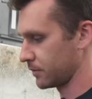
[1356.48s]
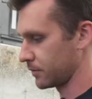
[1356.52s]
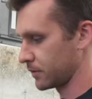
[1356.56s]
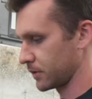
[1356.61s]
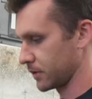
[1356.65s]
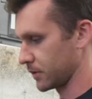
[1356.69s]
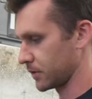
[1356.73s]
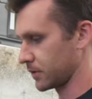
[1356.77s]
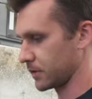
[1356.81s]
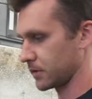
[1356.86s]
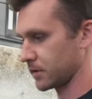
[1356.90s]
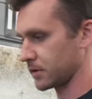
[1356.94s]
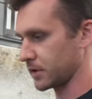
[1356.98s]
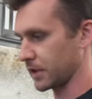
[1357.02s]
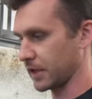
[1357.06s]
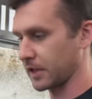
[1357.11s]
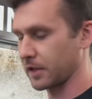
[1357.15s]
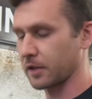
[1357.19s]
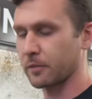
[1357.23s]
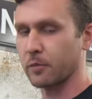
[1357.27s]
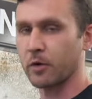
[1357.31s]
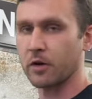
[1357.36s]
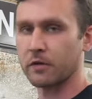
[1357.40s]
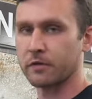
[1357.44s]
just
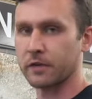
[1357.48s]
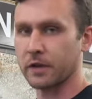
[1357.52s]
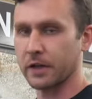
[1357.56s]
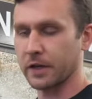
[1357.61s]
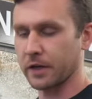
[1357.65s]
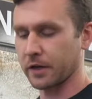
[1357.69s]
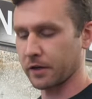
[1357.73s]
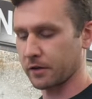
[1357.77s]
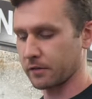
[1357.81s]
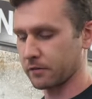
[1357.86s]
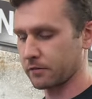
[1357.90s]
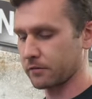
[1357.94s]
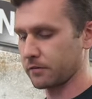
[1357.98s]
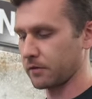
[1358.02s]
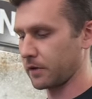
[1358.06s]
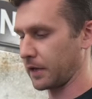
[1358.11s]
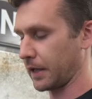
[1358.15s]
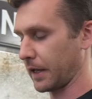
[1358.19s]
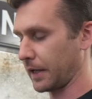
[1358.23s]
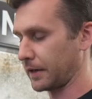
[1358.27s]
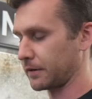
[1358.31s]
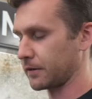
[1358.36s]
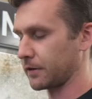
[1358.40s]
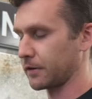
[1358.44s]
sand them off layer
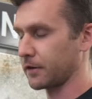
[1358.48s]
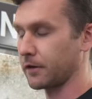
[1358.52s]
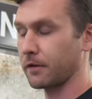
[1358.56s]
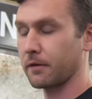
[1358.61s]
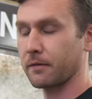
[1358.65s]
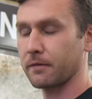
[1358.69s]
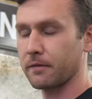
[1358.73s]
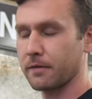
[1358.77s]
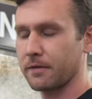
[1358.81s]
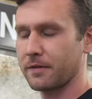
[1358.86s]
later.